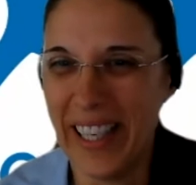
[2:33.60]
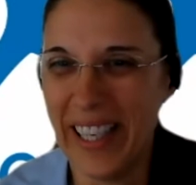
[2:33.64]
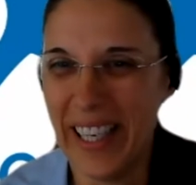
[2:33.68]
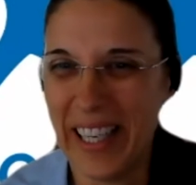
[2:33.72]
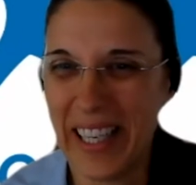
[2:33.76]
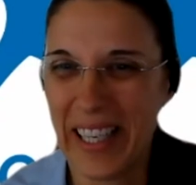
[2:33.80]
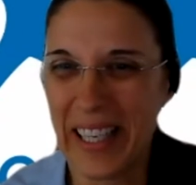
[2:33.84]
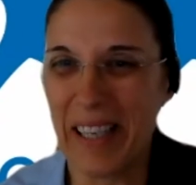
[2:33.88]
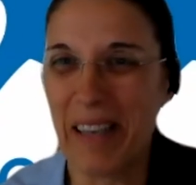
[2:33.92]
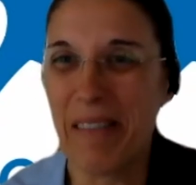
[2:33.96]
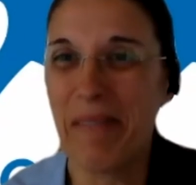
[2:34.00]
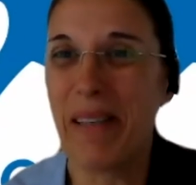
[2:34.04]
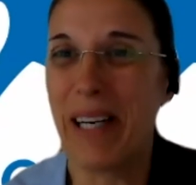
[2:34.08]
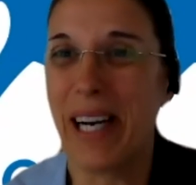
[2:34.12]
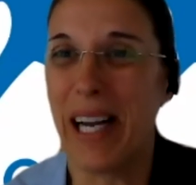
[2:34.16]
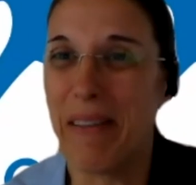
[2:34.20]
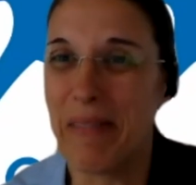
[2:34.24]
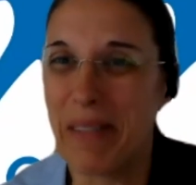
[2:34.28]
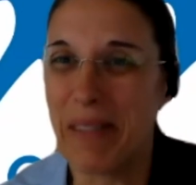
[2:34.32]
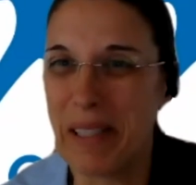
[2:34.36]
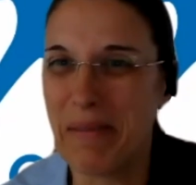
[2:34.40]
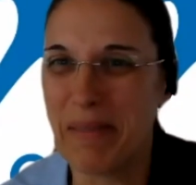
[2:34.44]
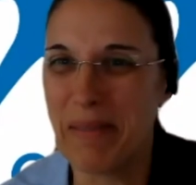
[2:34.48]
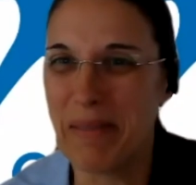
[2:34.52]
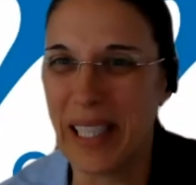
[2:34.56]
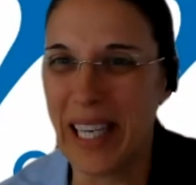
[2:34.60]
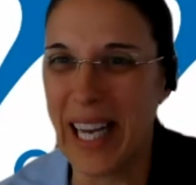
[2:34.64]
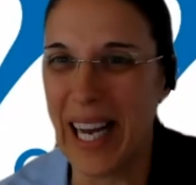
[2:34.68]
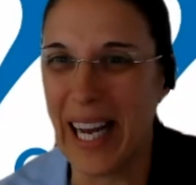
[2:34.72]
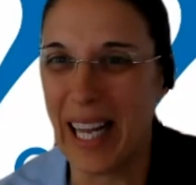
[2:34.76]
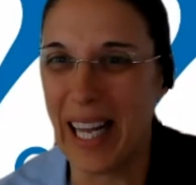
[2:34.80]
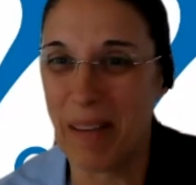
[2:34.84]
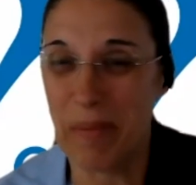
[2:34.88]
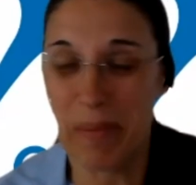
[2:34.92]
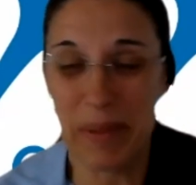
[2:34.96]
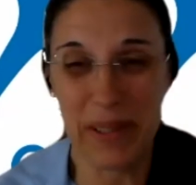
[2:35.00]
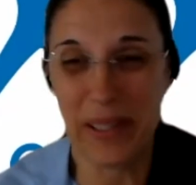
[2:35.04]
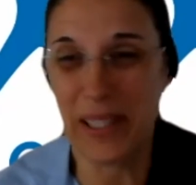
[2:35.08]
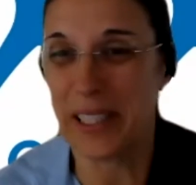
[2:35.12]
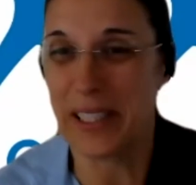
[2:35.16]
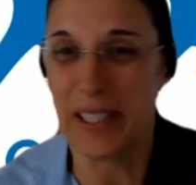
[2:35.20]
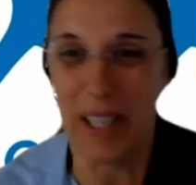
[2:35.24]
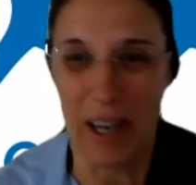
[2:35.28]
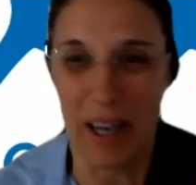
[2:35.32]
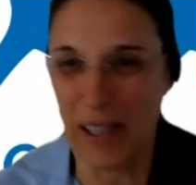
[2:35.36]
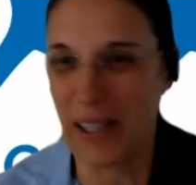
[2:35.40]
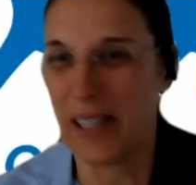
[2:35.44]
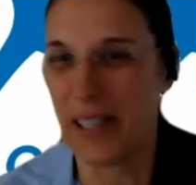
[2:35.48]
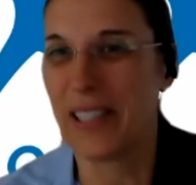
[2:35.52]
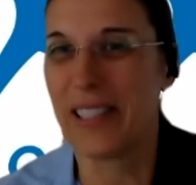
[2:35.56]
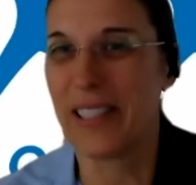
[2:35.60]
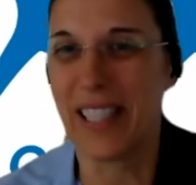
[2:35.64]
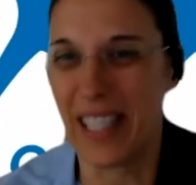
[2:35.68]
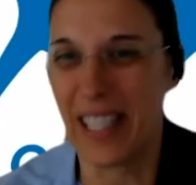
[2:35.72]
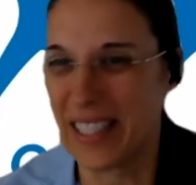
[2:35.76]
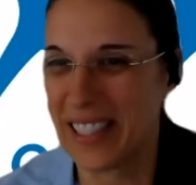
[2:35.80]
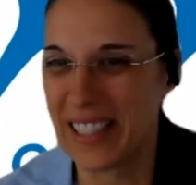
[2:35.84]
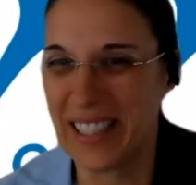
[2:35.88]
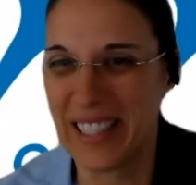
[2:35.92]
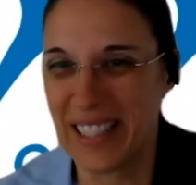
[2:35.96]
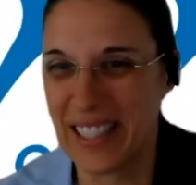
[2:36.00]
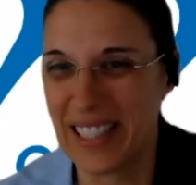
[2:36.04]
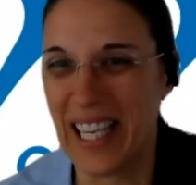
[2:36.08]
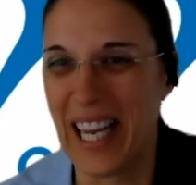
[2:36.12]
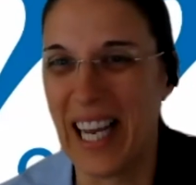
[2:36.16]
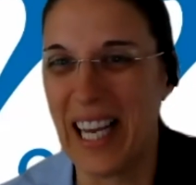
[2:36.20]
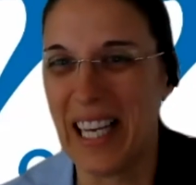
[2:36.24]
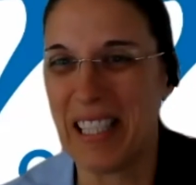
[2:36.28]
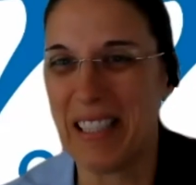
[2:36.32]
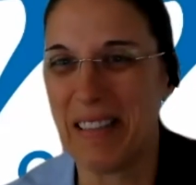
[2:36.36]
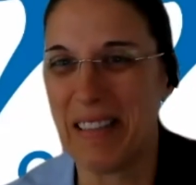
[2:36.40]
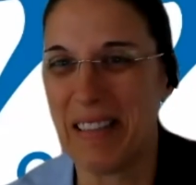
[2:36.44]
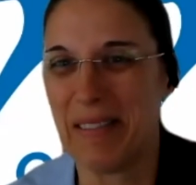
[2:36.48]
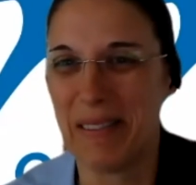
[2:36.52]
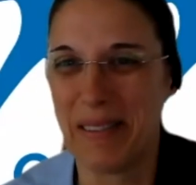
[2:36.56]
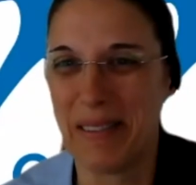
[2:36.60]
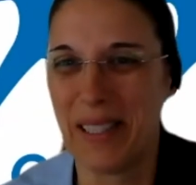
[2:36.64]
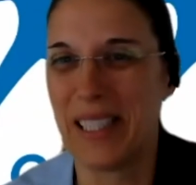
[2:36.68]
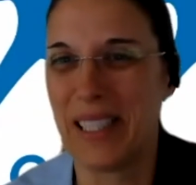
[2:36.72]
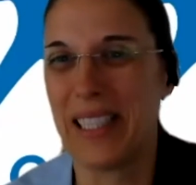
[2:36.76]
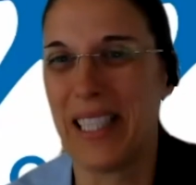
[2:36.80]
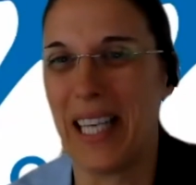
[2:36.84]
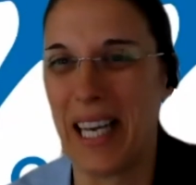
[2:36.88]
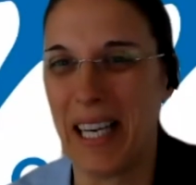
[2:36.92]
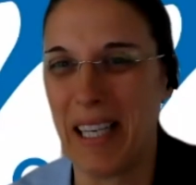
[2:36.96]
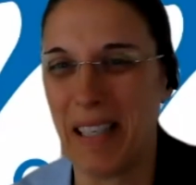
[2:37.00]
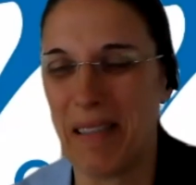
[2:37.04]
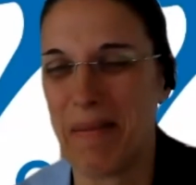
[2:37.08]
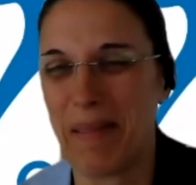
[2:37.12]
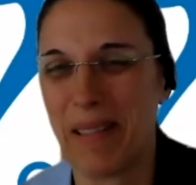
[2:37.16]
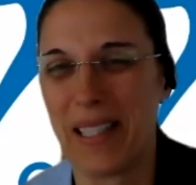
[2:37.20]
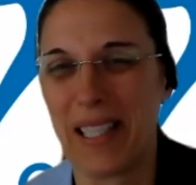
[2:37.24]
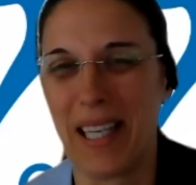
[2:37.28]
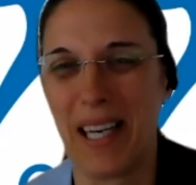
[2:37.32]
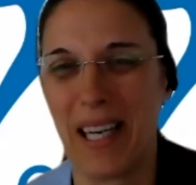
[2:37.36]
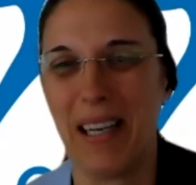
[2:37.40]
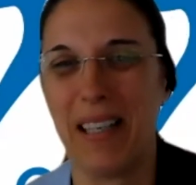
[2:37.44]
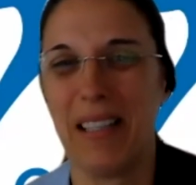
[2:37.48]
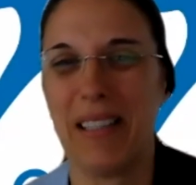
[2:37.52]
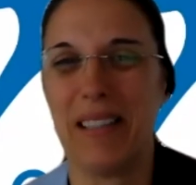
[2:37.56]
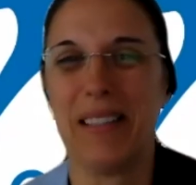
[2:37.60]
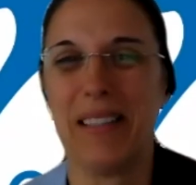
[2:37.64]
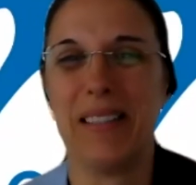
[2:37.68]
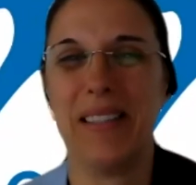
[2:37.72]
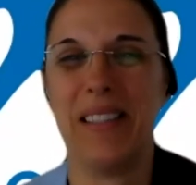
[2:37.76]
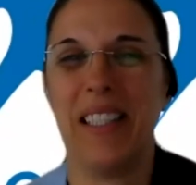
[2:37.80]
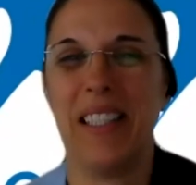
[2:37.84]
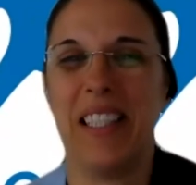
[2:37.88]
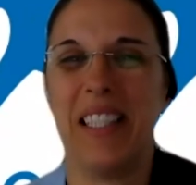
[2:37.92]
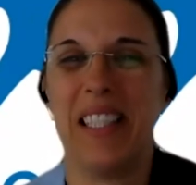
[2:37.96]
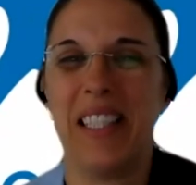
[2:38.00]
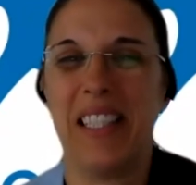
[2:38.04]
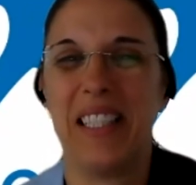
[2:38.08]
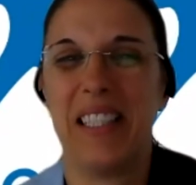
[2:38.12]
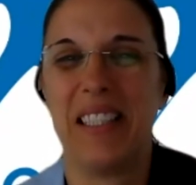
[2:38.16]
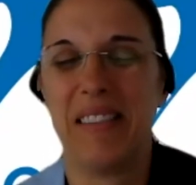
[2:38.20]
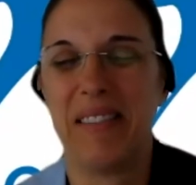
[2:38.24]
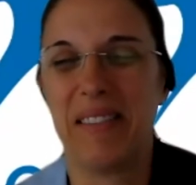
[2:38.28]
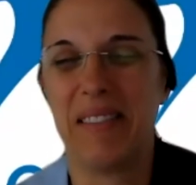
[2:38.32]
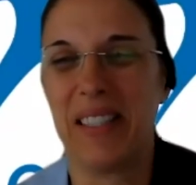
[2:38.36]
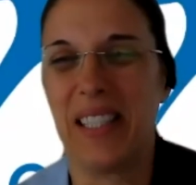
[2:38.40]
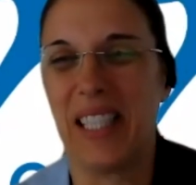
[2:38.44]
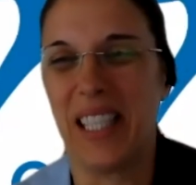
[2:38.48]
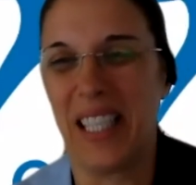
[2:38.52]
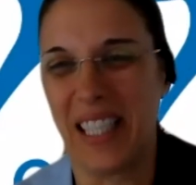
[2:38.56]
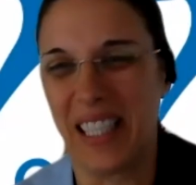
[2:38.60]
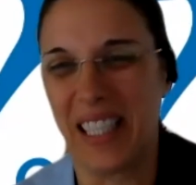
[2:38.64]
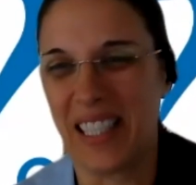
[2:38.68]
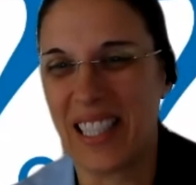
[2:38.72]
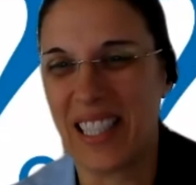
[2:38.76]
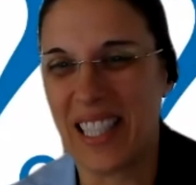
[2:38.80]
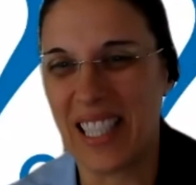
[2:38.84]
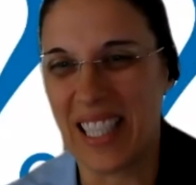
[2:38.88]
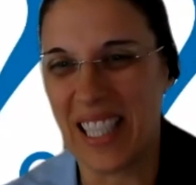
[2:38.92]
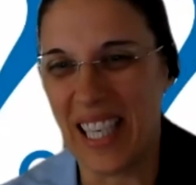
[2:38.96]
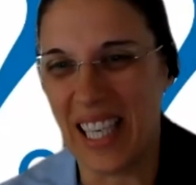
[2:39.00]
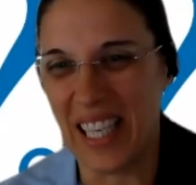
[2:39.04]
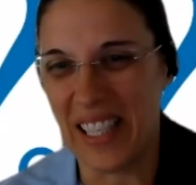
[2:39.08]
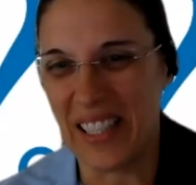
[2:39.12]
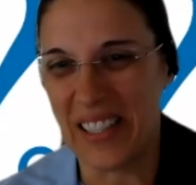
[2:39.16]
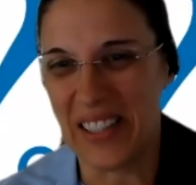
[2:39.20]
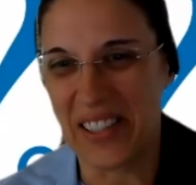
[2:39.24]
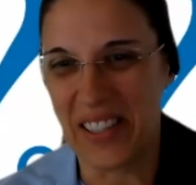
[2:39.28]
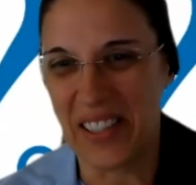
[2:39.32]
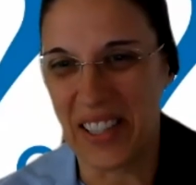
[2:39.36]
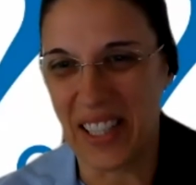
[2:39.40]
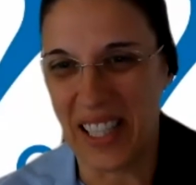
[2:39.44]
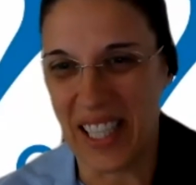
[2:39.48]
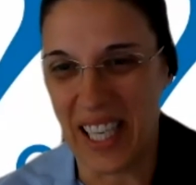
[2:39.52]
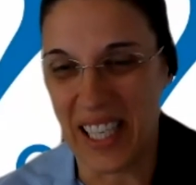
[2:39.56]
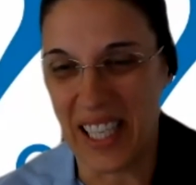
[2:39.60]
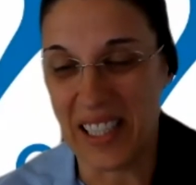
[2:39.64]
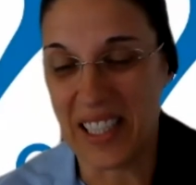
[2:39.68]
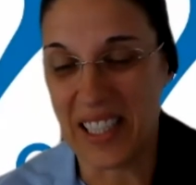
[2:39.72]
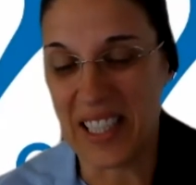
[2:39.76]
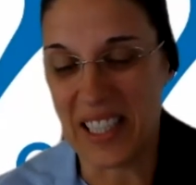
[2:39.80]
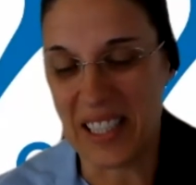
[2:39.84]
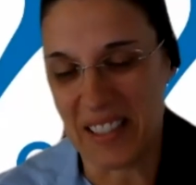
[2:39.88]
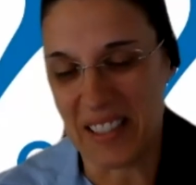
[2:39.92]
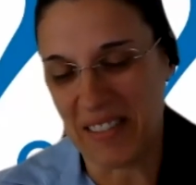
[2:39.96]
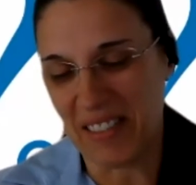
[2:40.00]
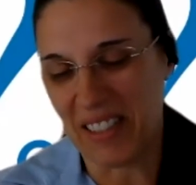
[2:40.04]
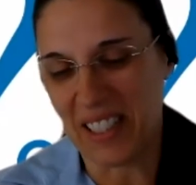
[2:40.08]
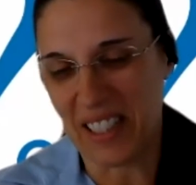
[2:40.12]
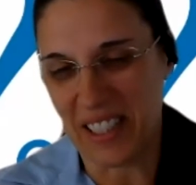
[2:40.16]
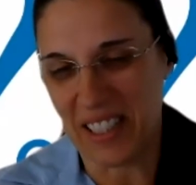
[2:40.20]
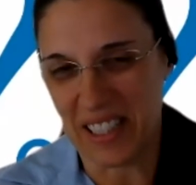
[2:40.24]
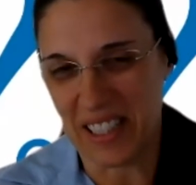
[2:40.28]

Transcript: where everyone helps, the donors do the same. So we are together on that too, which is